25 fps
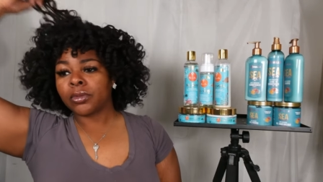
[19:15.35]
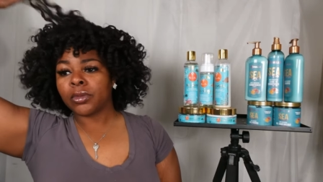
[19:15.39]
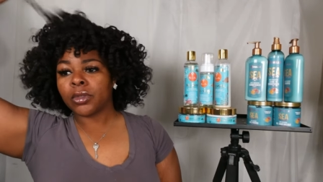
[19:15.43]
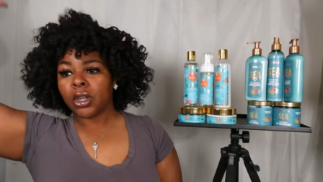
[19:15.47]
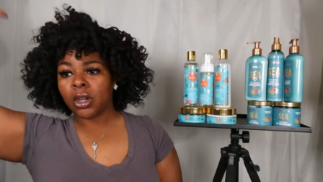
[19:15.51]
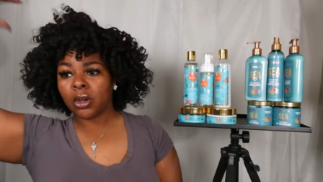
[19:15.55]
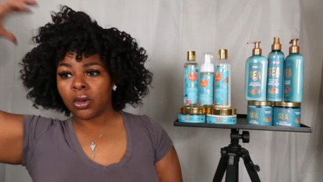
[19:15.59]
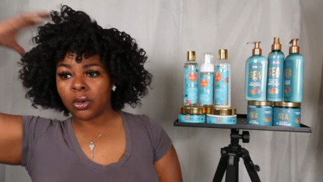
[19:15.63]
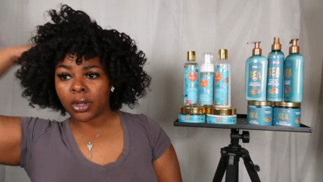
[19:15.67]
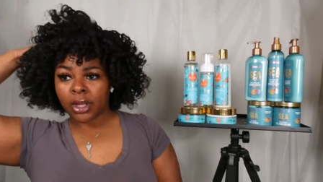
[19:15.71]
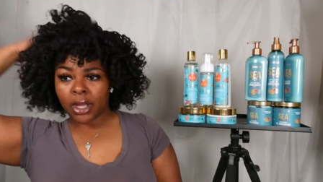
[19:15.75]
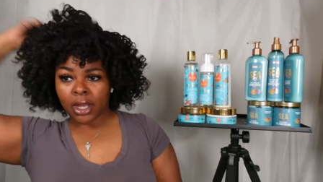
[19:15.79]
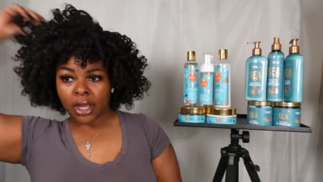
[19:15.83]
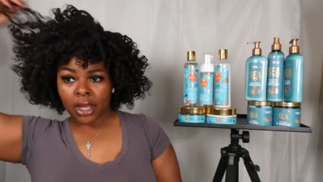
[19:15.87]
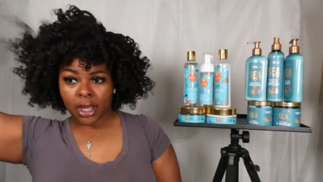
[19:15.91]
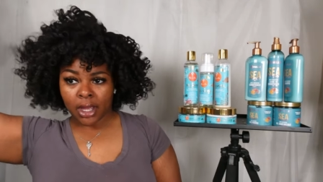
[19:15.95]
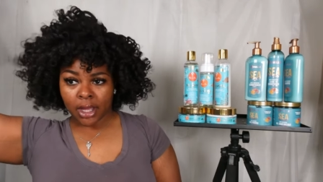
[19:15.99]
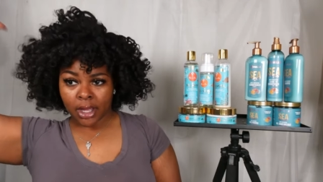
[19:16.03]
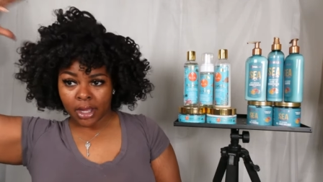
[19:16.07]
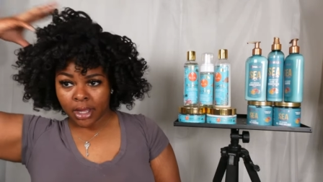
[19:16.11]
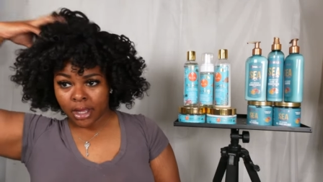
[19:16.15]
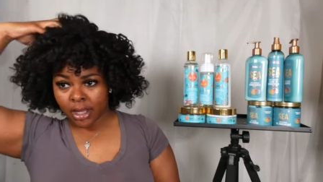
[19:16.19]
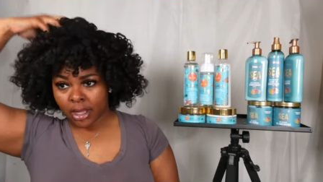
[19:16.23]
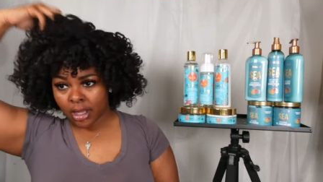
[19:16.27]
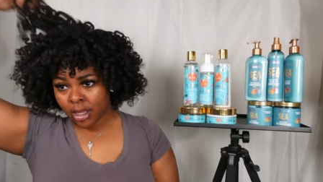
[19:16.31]

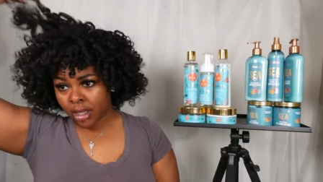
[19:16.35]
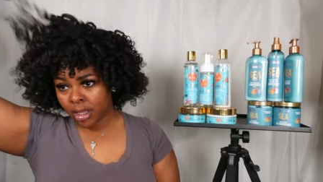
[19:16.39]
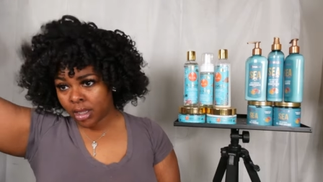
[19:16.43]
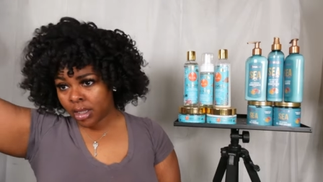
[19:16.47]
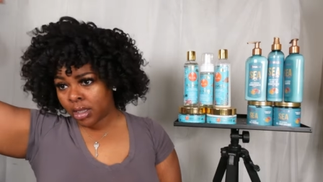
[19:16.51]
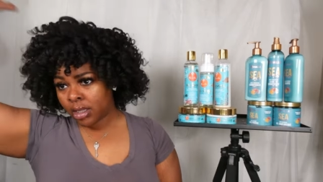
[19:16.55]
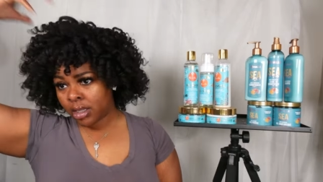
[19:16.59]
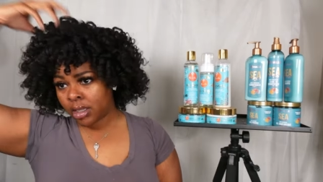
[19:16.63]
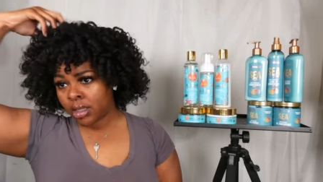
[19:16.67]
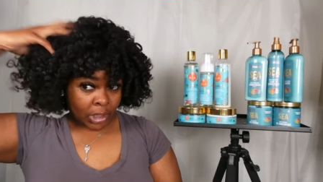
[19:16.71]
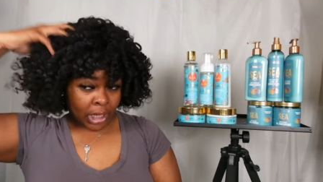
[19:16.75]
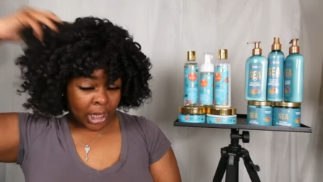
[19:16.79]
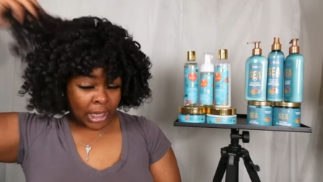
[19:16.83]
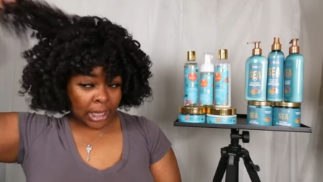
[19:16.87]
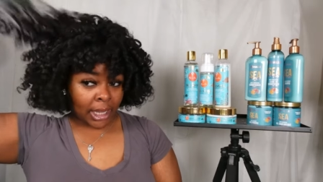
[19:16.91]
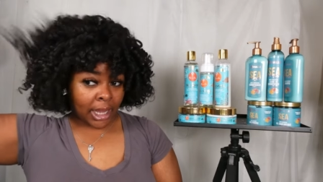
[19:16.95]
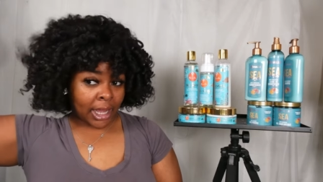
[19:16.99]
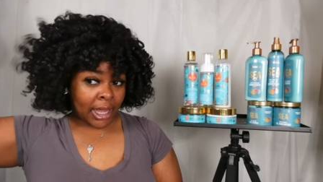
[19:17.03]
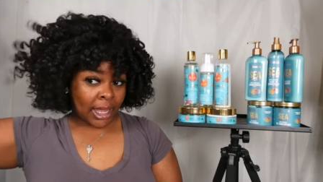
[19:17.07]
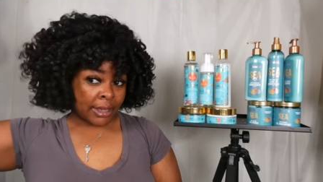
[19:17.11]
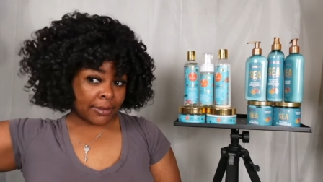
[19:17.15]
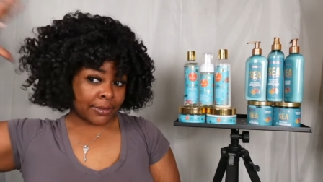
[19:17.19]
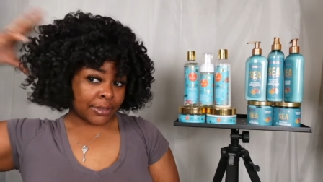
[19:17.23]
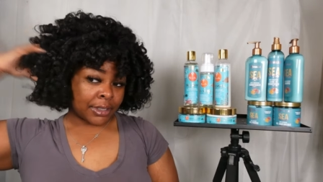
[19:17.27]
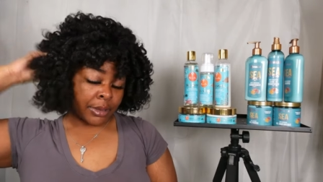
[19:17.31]
okay like
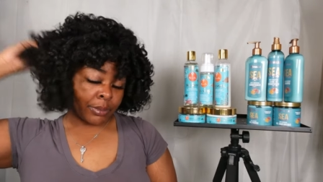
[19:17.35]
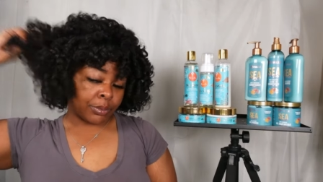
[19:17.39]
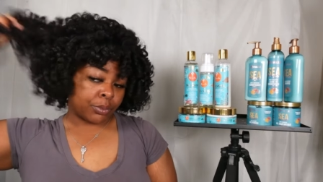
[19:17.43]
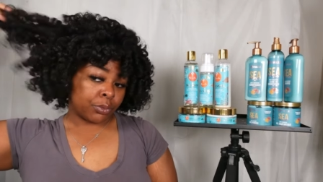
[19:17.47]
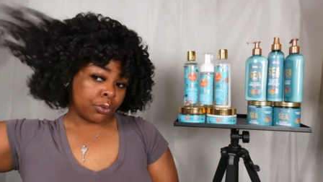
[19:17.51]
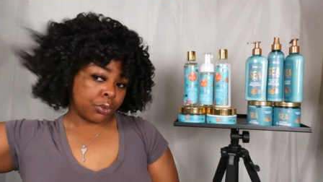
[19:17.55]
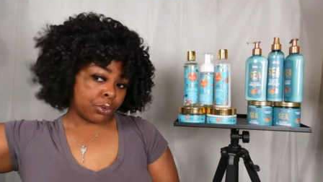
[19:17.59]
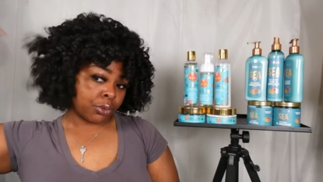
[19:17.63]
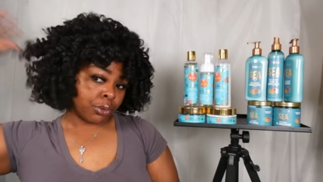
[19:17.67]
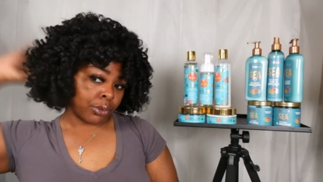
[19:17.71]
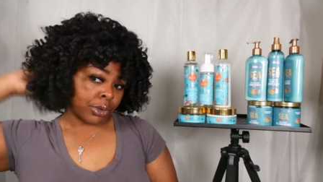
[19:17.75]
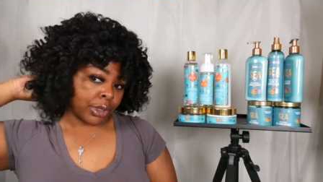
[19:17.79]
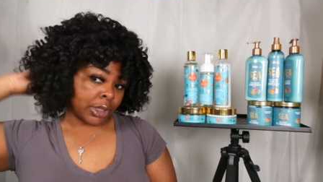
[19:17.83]
i have some